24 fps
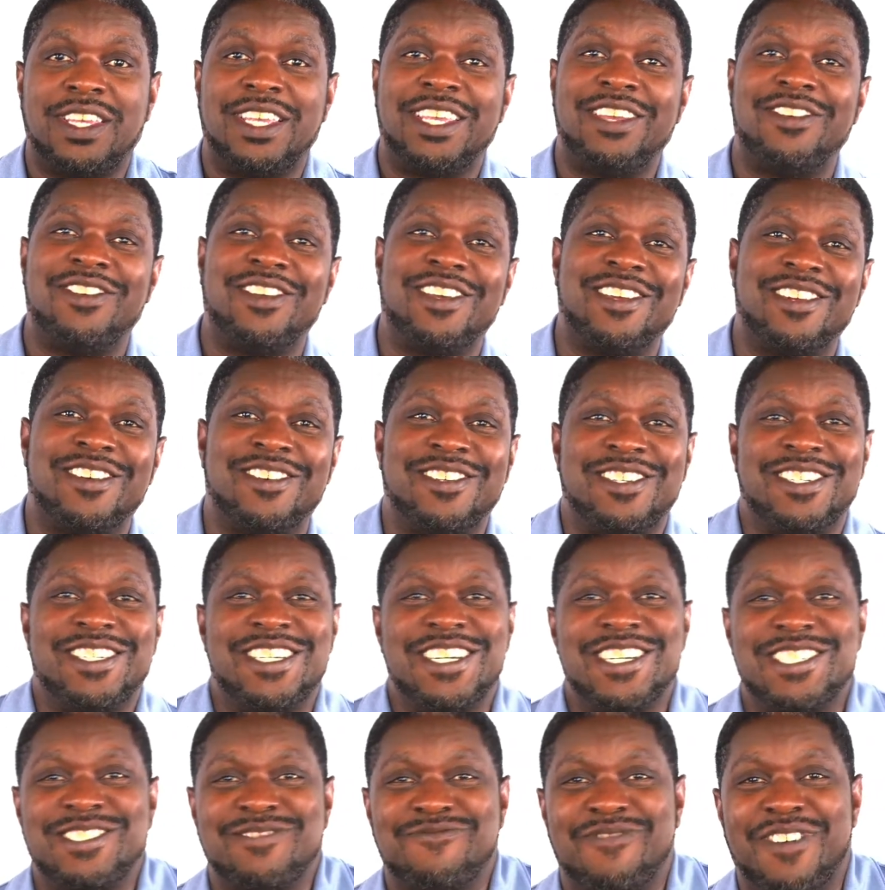You
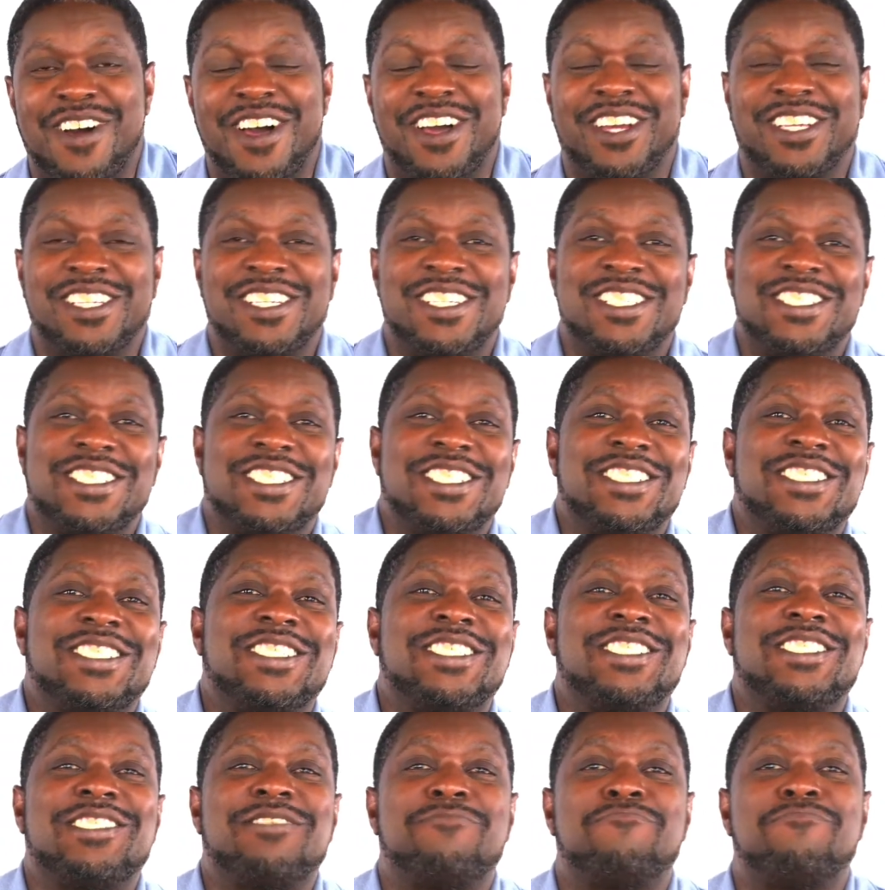kind of walk and you're like,
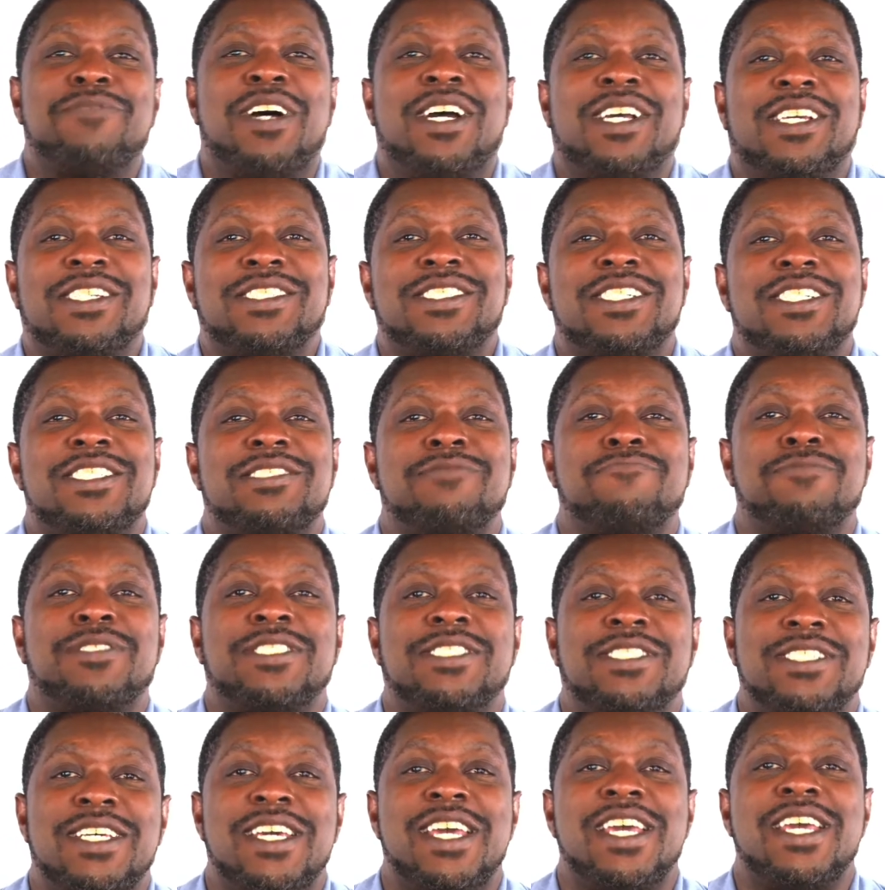oh my God, my
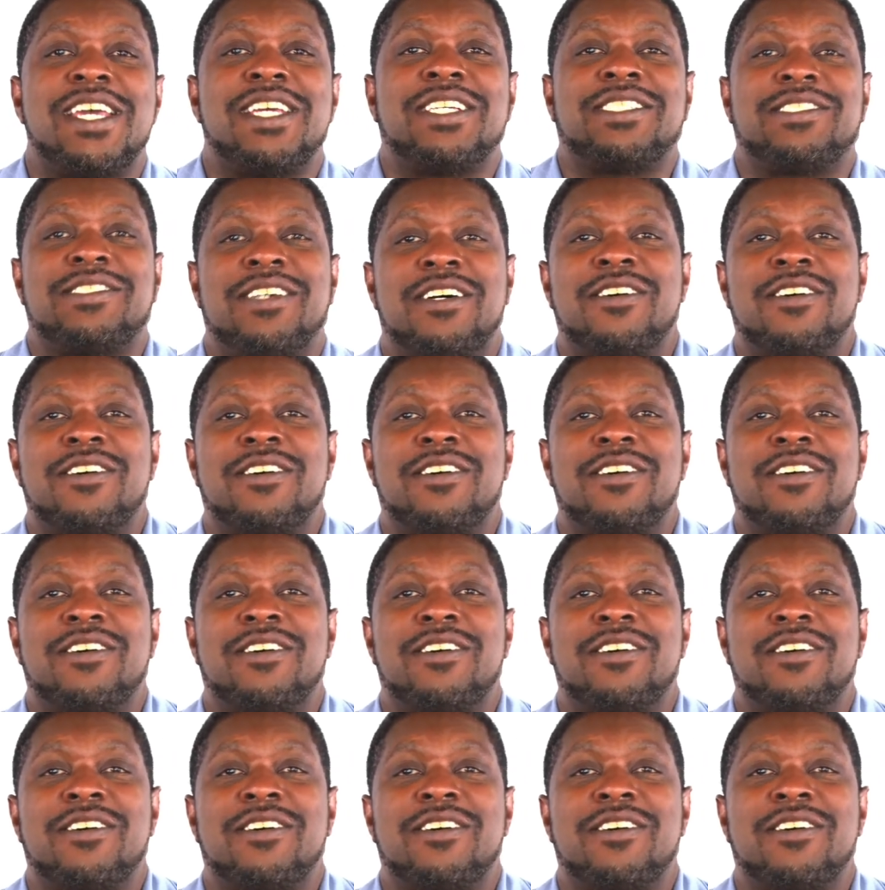legs,